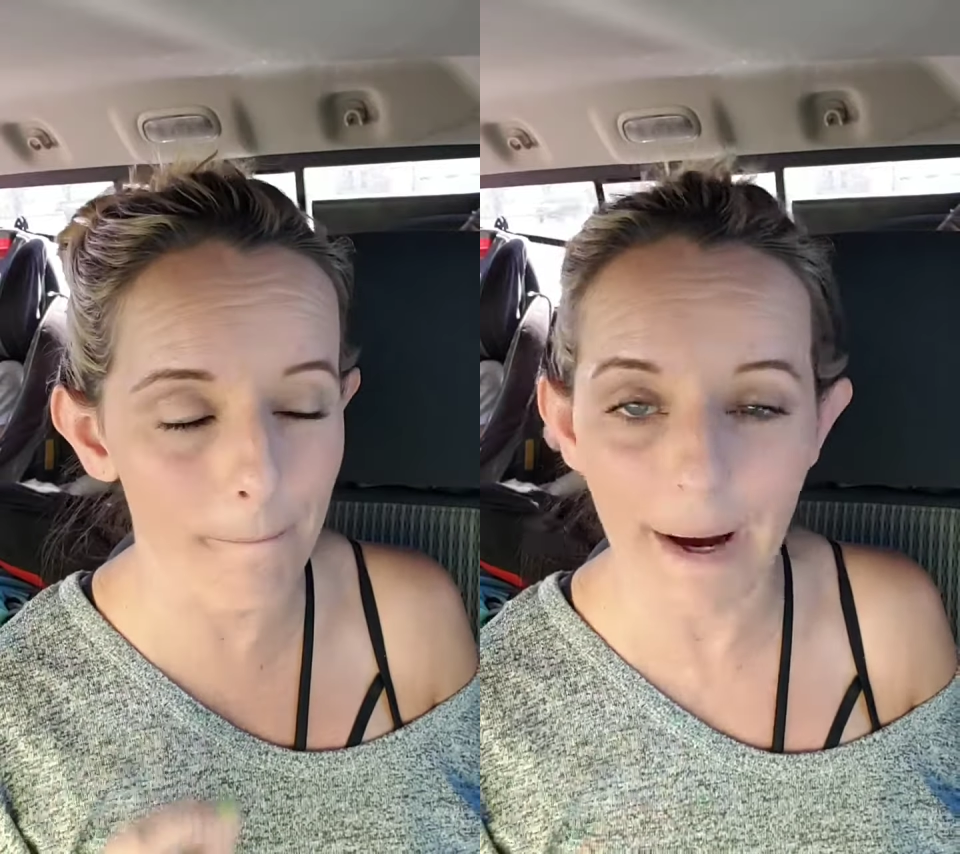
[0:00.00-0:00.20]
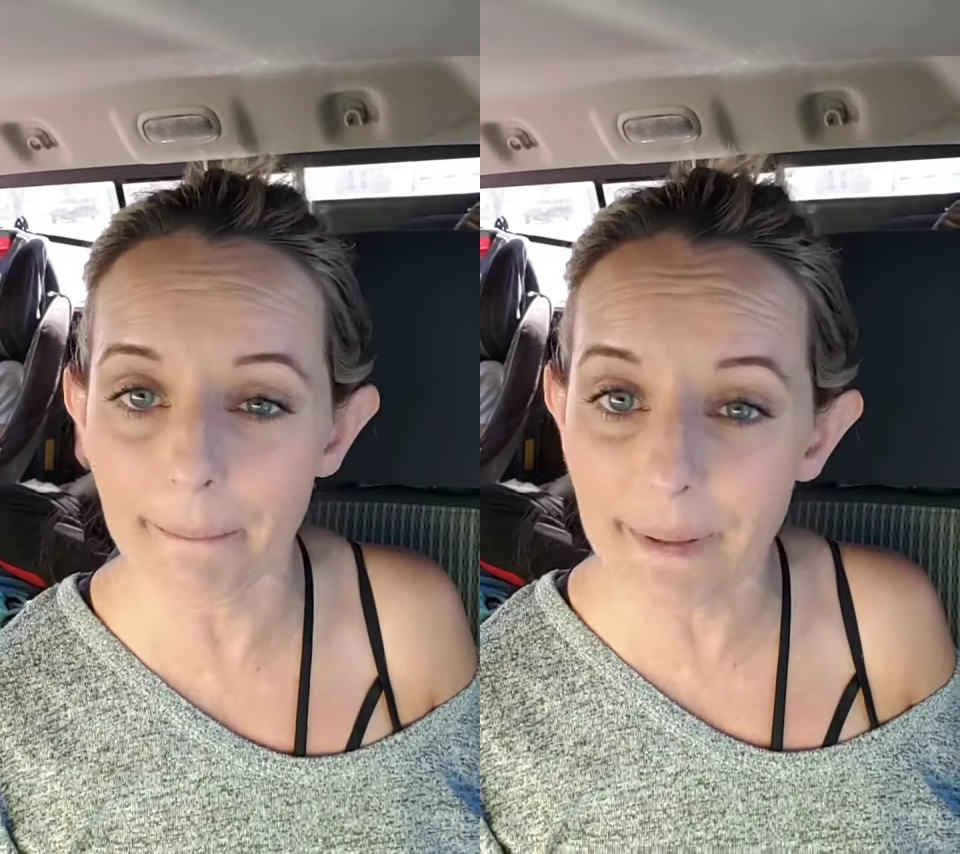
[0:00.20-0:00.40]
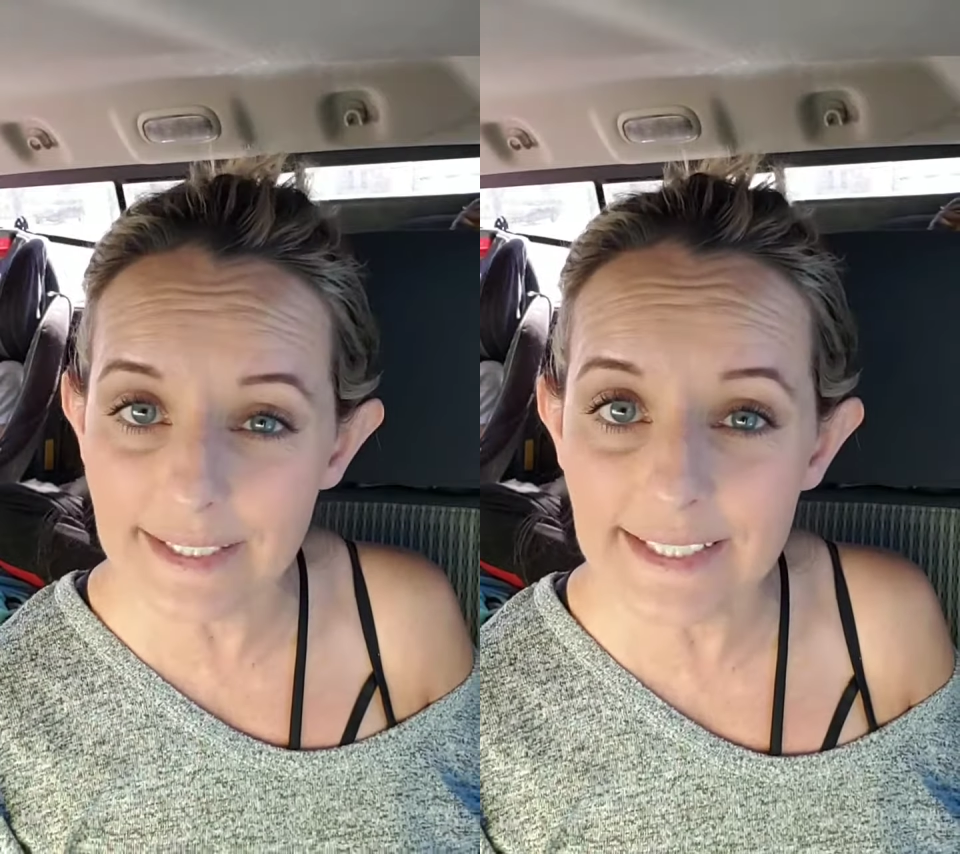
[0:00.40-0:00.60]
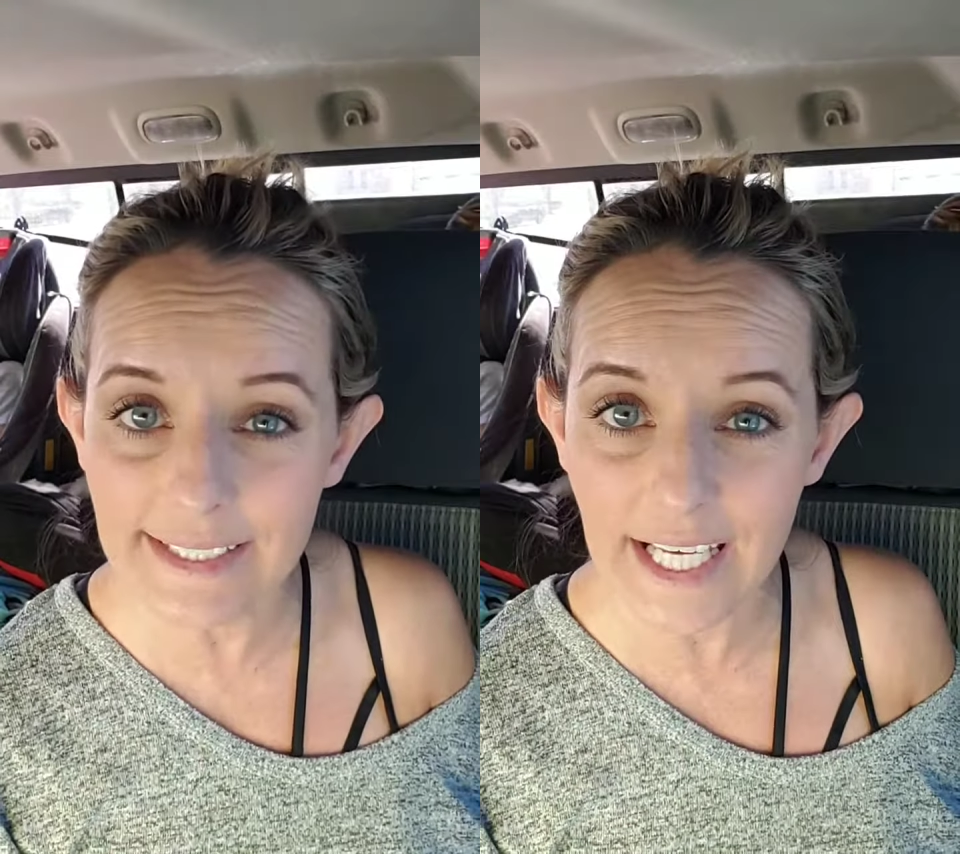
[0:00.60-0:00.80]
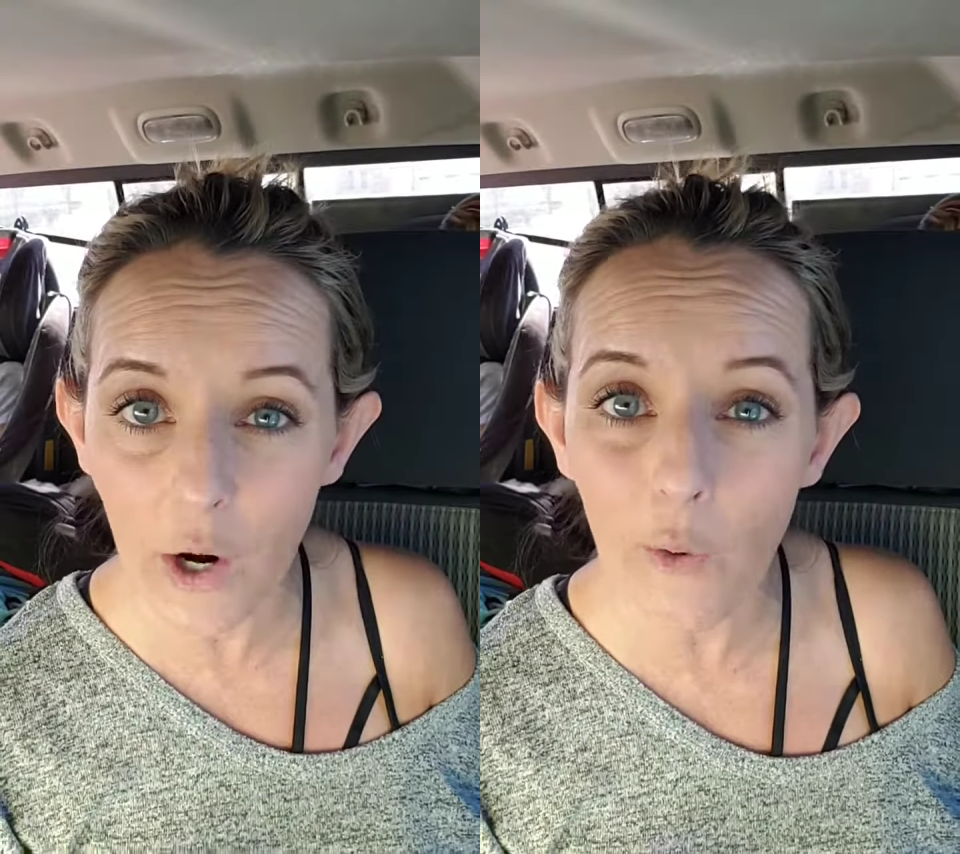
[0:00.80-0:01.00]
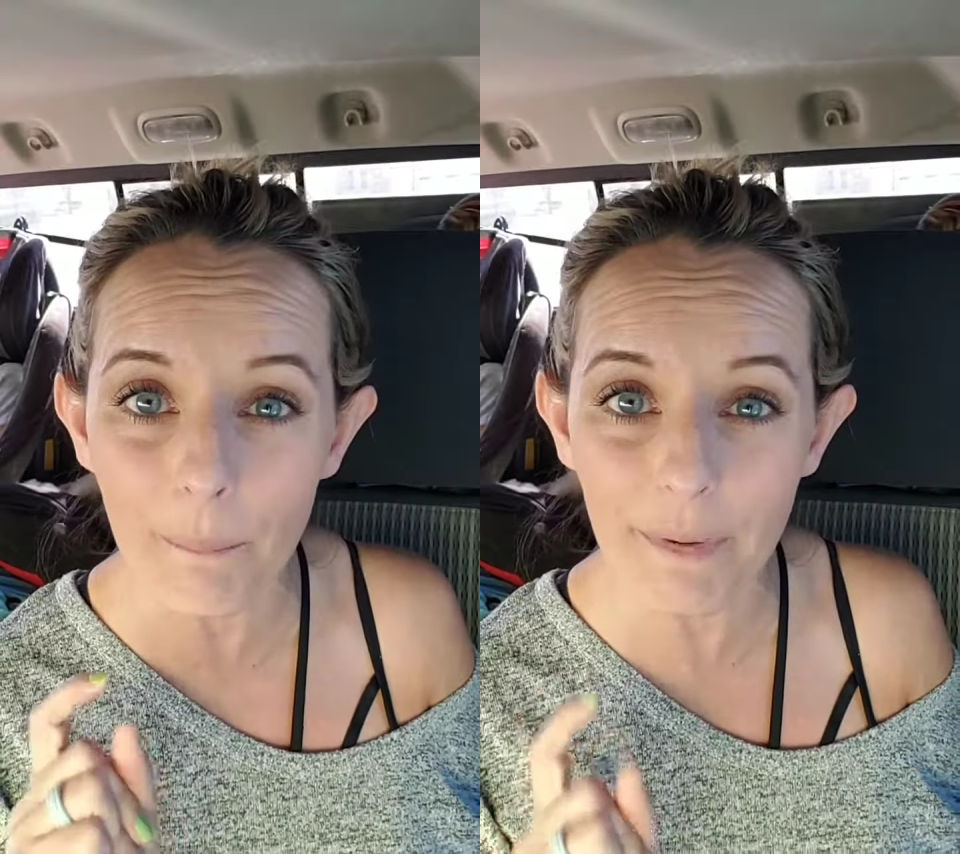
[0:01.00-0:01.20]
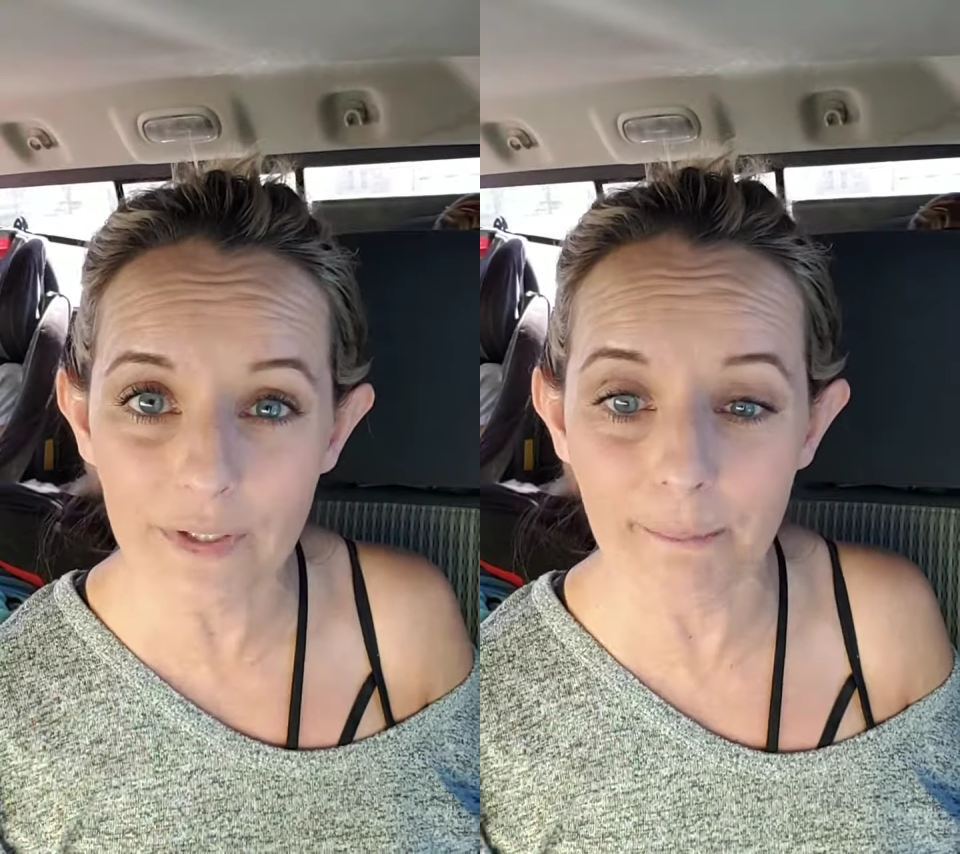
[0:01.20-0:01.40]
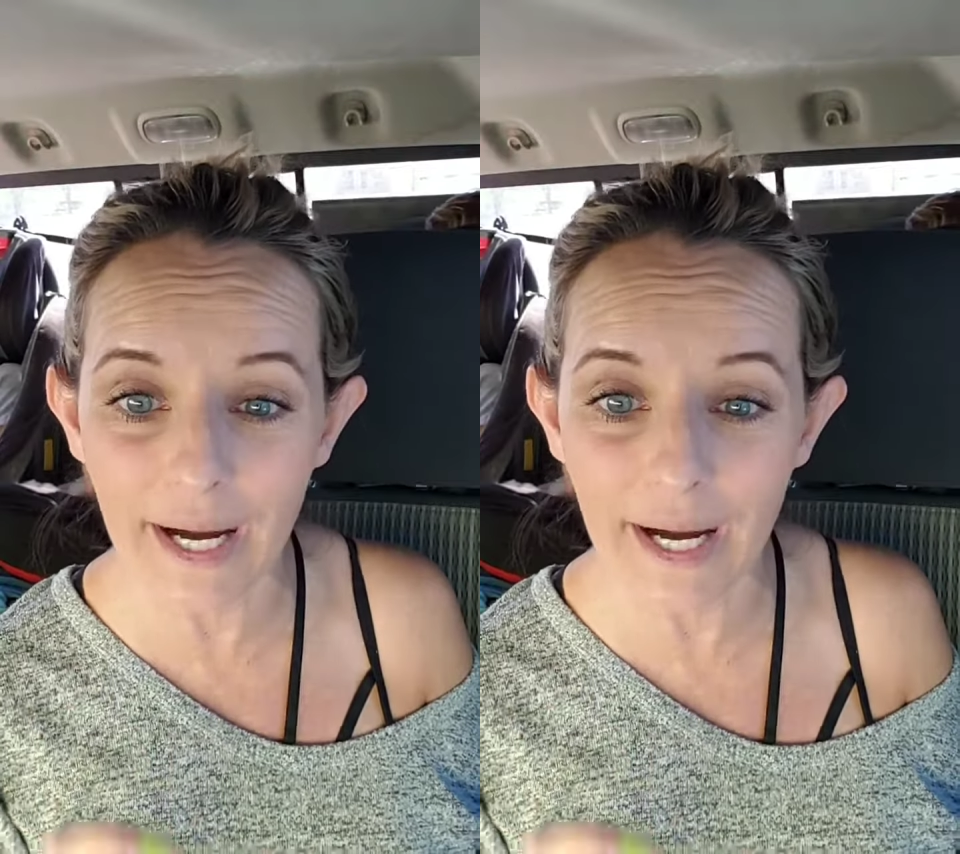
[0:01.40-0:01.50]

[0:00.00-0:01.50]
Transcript: my business at home building